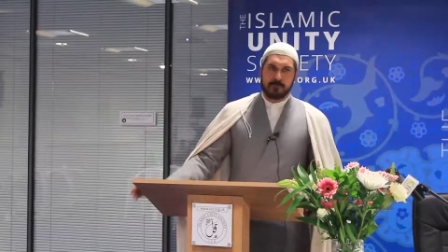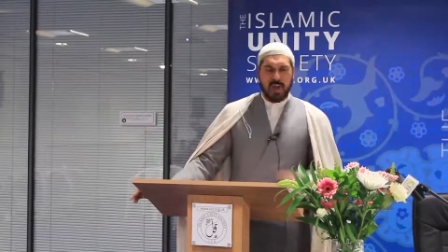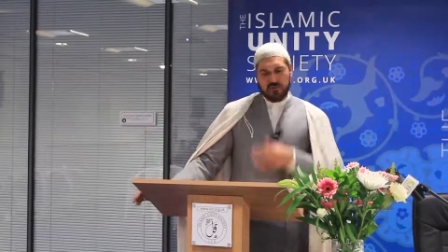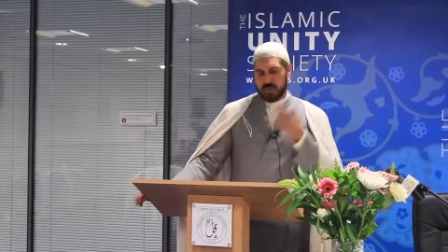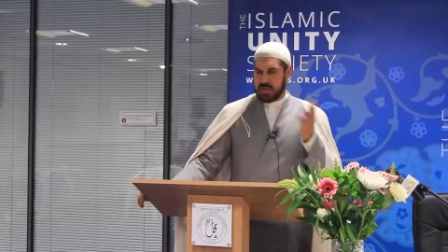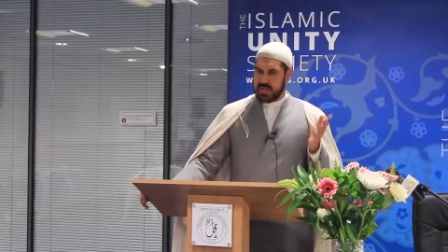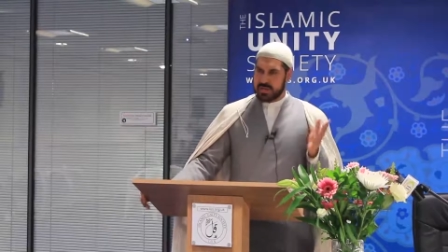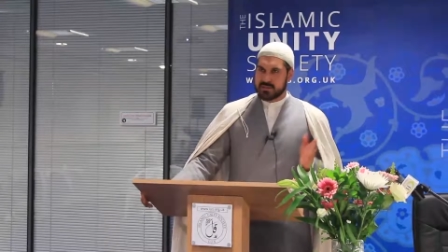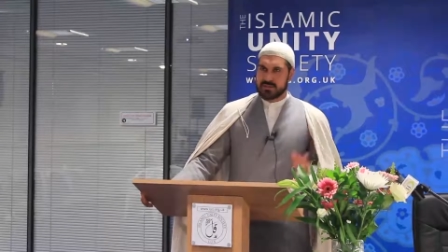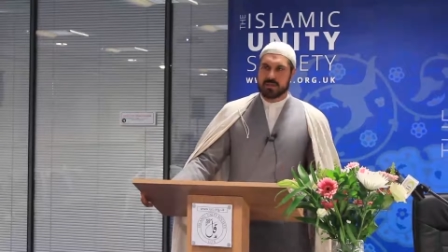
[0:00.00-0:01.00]
Everyone
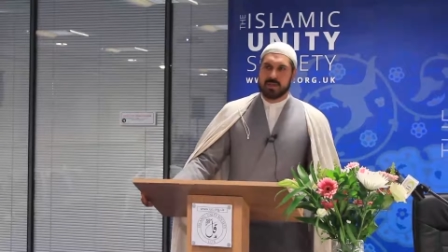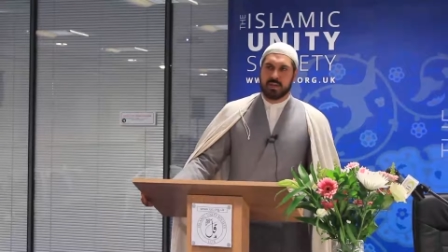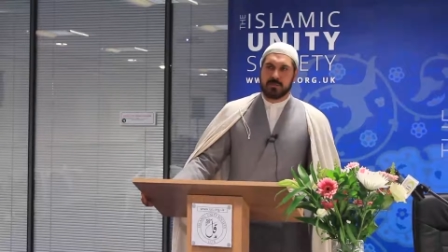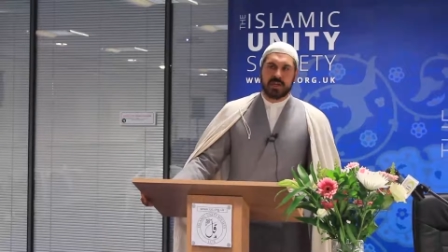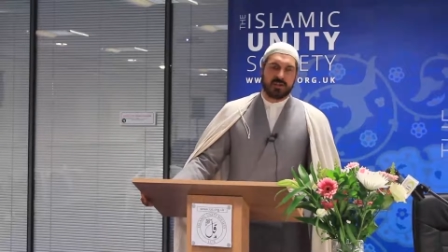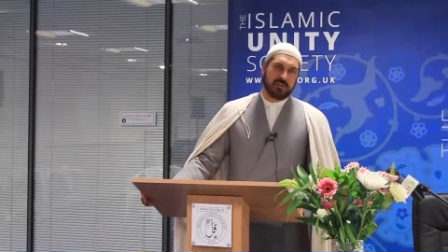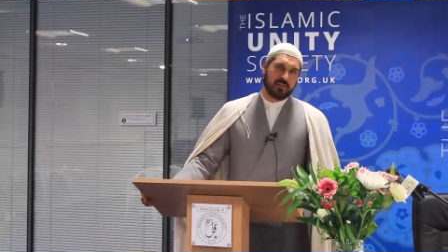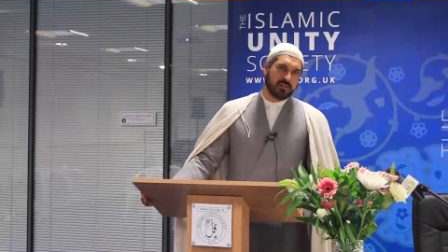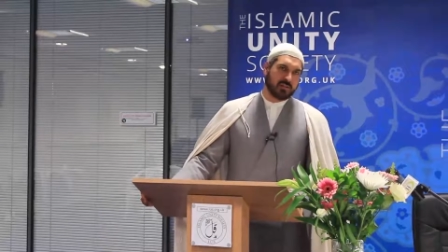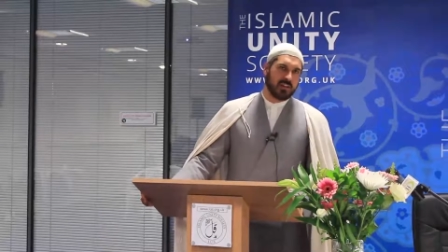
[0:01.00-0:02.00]
has an opinion
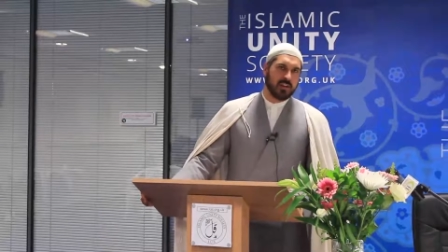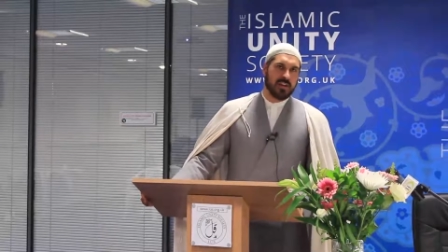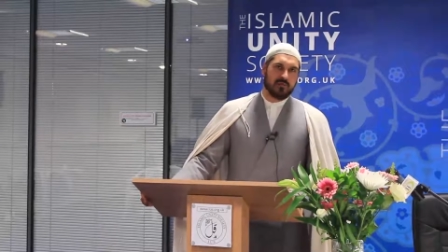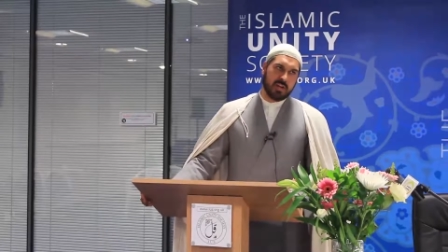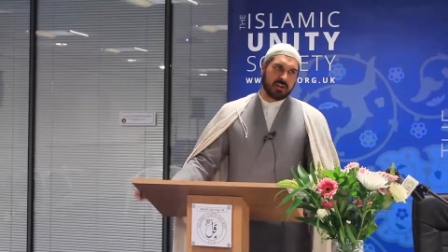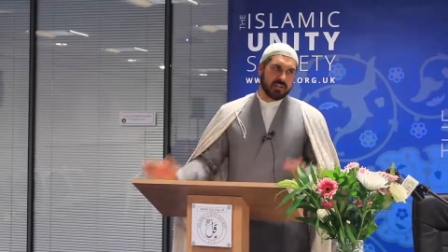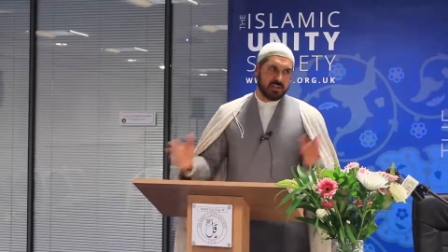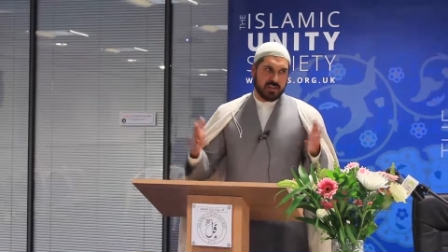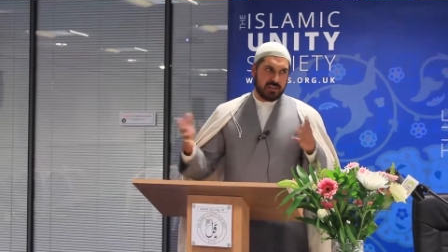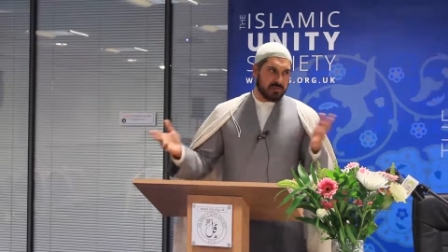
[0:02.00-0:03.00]
on
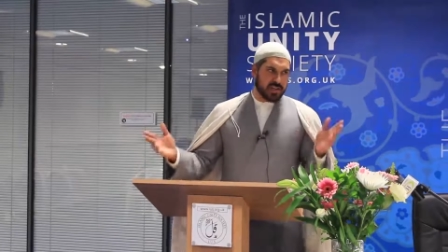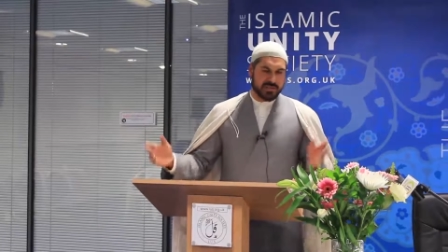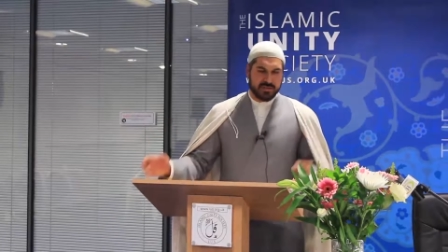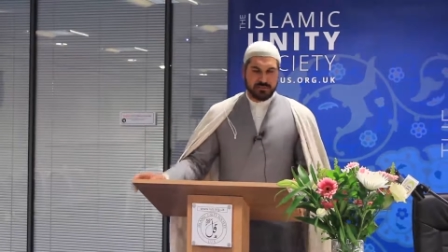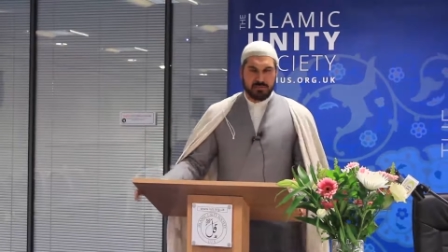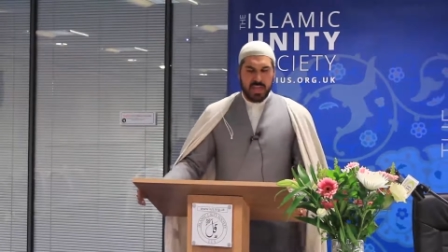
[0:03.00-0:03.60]
religion and medicine.